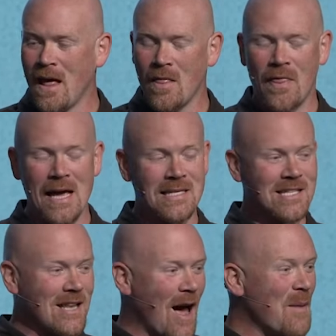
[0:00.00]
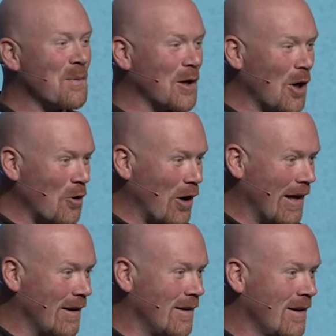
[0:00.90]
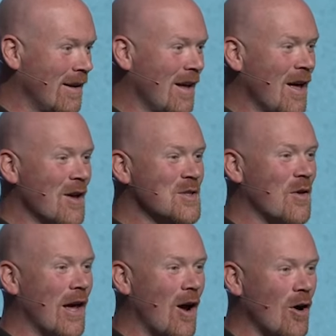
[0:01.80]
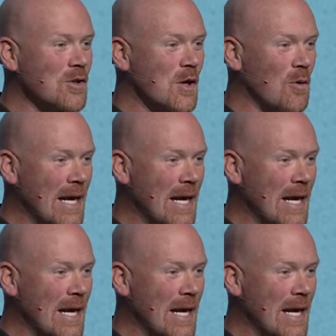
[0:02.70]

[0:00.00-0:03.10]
They stop learning, so they also